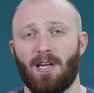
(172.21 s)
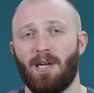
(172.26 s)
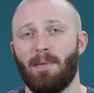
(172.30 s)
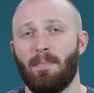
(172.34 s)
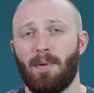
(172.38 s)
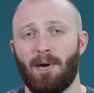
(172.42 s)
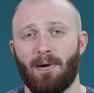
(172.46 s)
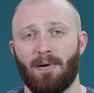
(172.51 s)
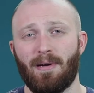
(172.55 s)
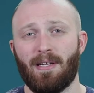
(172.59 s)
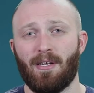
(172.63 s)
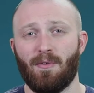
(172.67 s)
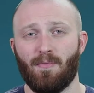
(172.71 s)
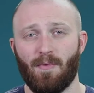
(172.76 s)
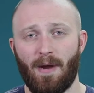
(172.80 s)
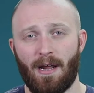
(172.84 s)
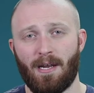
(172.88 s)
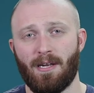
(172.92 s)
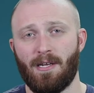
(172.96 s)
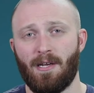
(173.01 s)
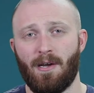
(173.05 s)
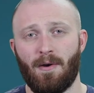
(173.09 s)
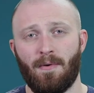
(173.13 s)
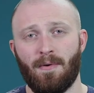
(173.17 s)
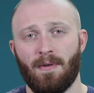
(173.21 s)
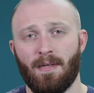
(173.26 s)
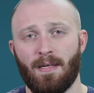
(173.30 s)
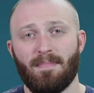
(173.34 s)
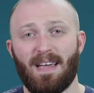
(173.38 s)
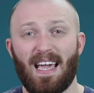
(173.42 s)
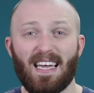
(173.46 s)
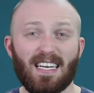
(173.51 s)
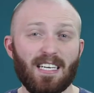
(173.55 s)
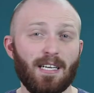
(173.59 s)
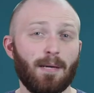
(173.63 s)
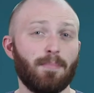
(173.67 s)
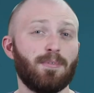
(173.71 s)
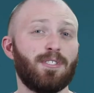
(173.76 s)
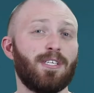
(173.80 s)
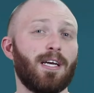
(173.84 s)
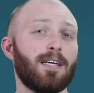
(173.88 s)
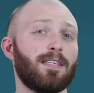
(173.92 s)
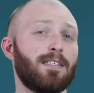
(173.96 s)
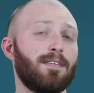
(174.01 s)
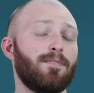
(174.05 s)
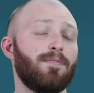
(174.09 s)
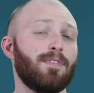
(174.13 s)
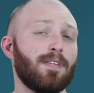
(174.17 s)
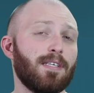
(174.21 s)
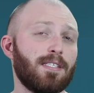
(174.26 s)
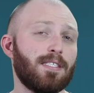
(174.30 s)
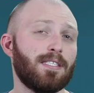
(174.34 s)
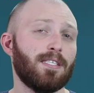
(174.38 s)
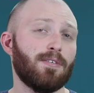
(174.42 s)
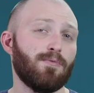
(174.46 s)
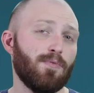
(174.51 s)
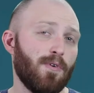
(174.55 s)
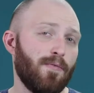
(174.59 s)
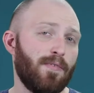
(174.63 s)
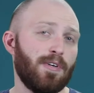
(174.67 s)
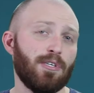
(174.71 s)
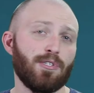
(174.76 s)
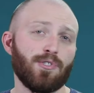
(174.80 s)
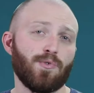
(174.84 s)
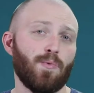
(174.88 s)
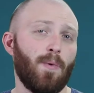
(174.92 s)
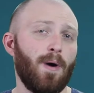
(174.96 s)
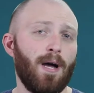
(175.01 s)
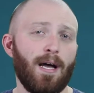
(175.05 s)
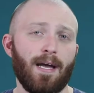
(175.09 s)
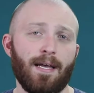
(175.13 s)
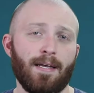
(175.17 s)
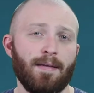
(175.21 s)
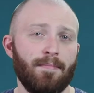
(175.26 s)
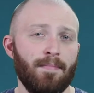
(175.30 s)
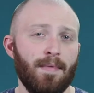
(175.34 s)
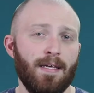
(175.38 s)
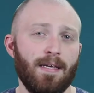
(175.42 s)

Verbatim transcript: American radio. And an objective listen reveals why.